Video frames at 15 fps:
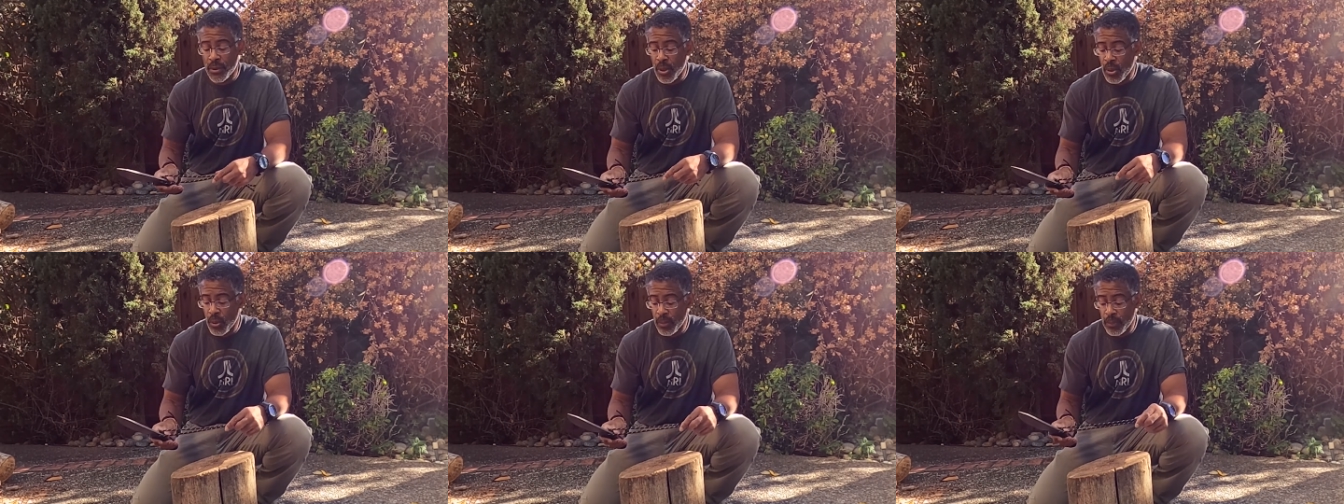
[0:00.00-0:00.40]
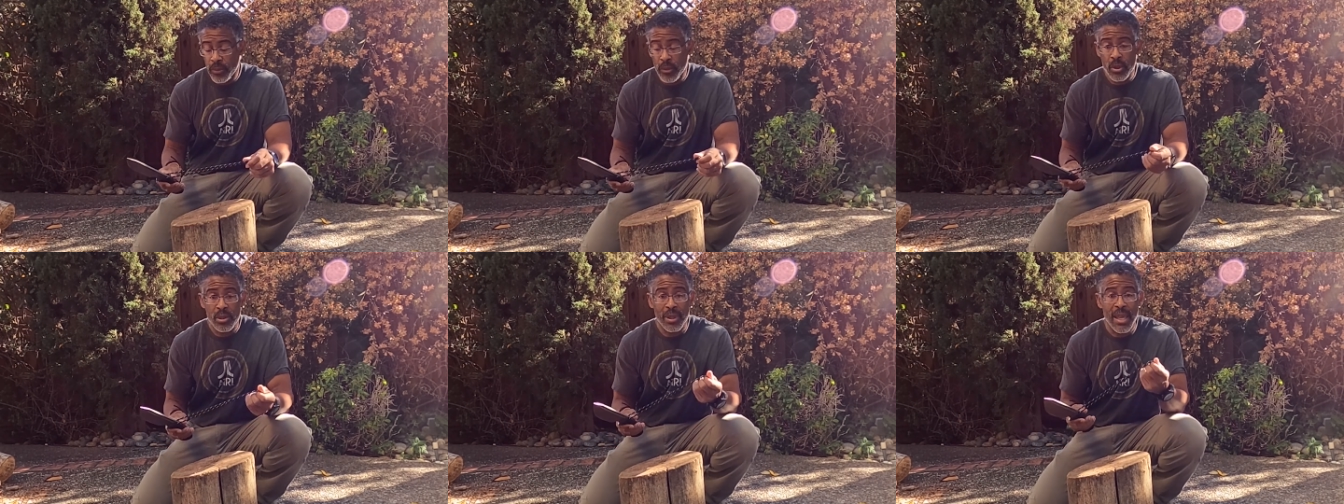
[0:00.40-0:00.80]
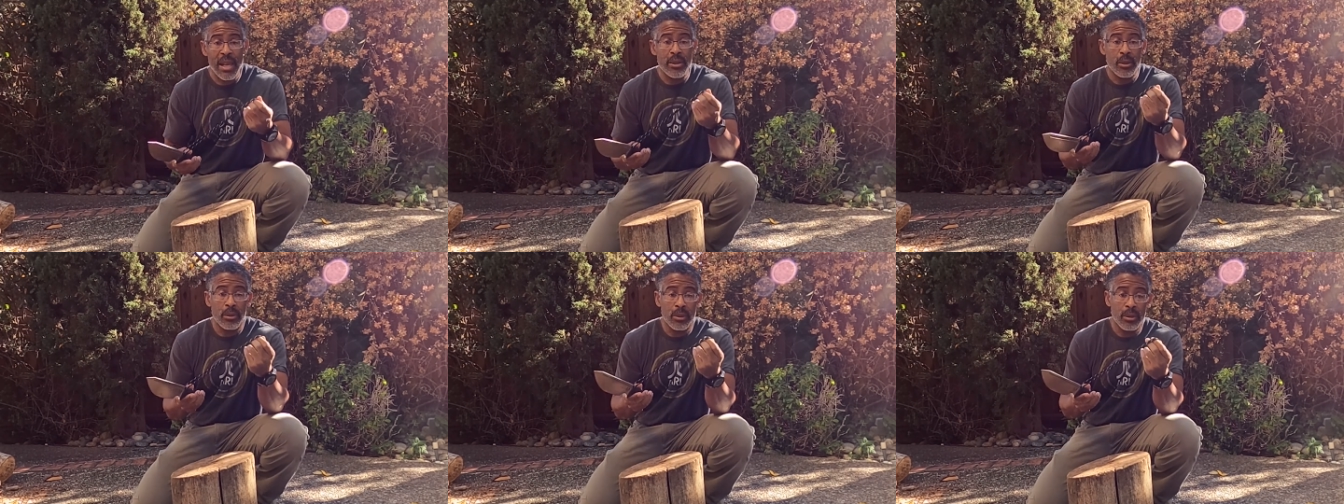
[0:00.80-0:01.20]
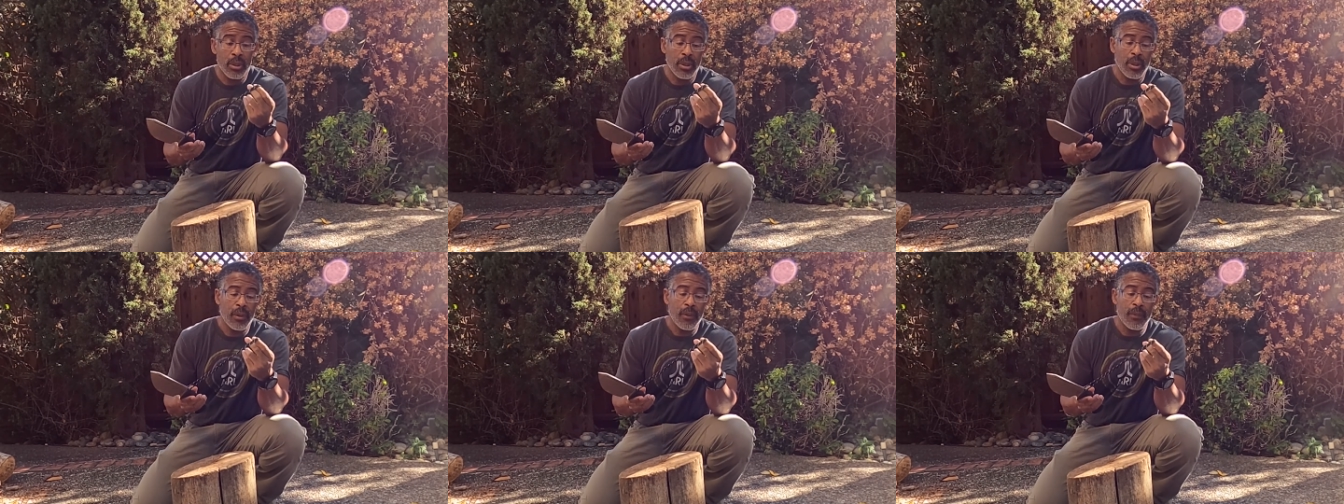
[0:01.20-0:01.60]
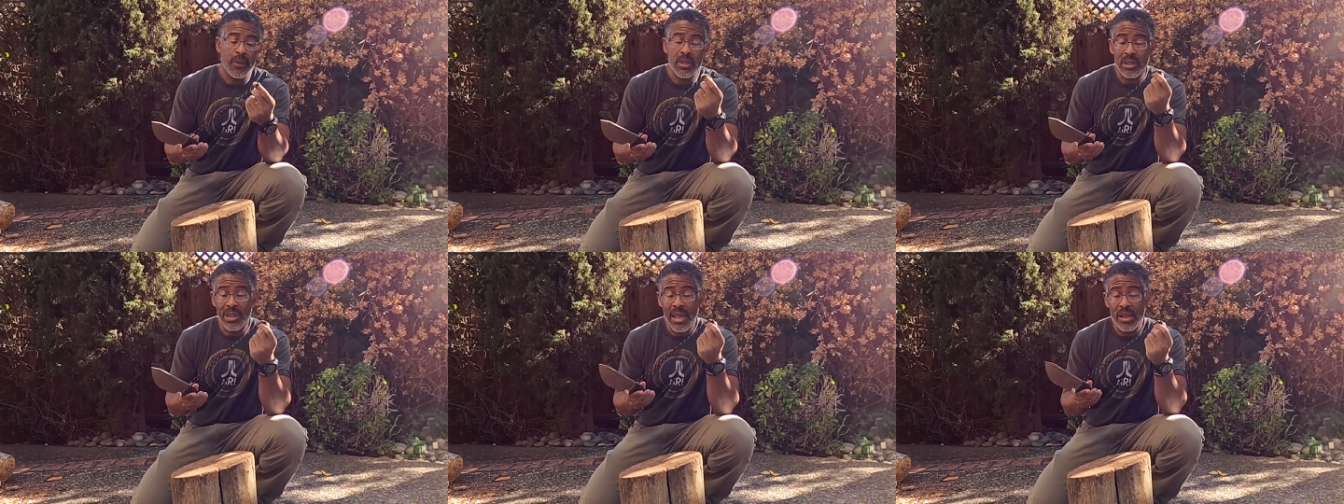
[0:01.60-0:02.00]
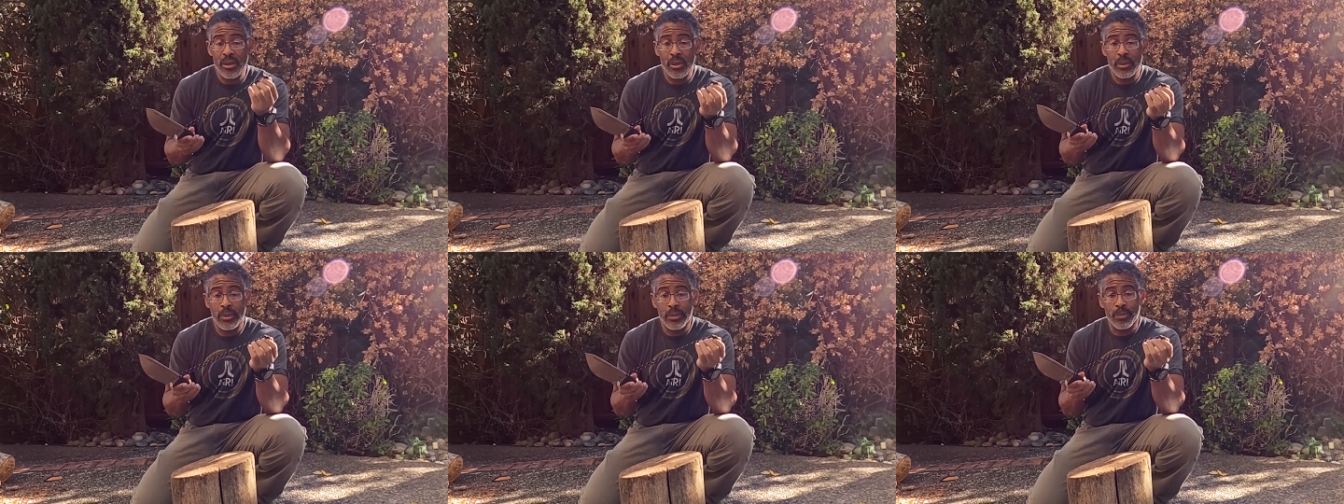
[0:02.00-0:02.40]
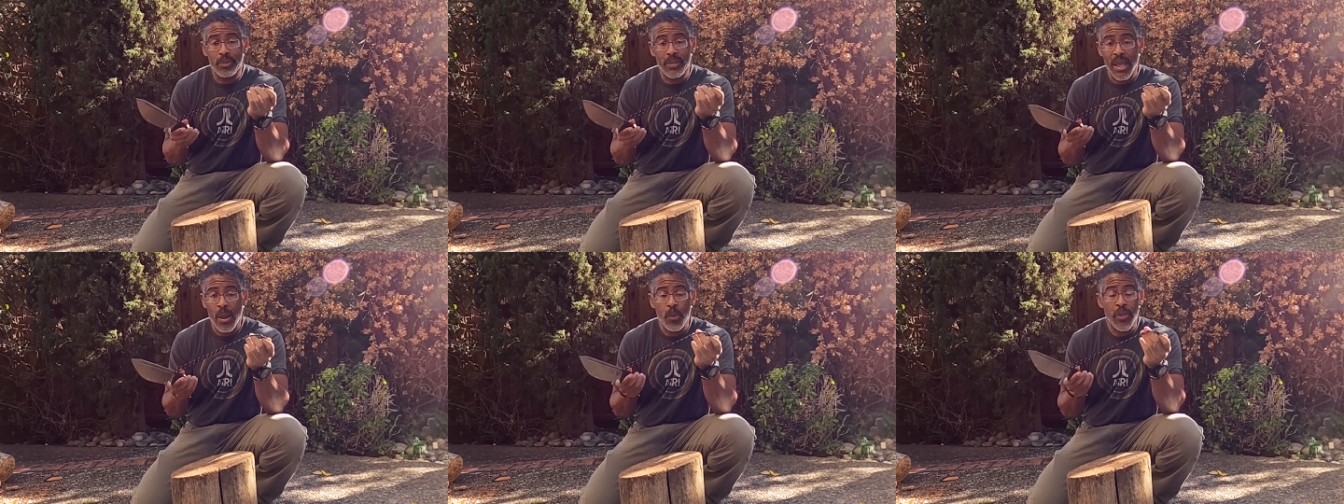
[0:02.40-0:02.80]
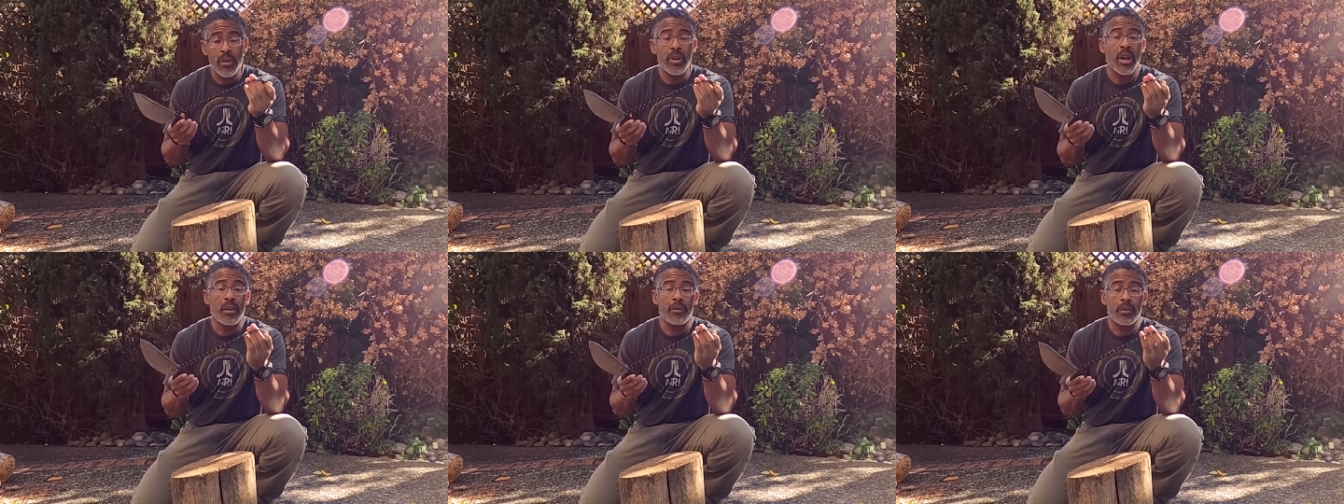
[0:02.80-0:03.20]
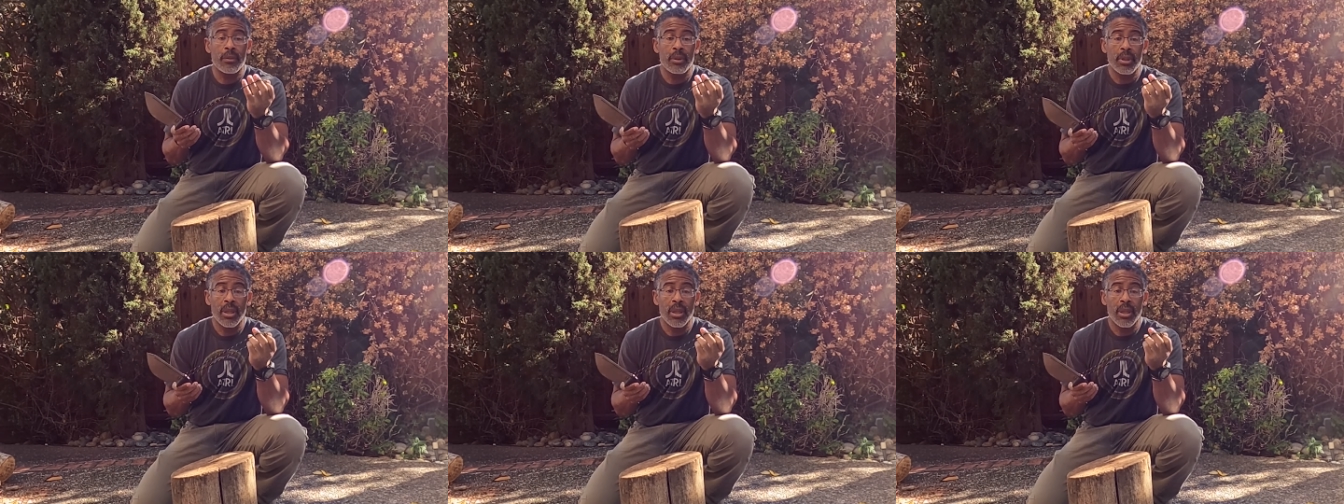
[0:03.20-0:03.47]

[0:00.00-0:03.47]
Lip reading: So this lanyard came with a knife.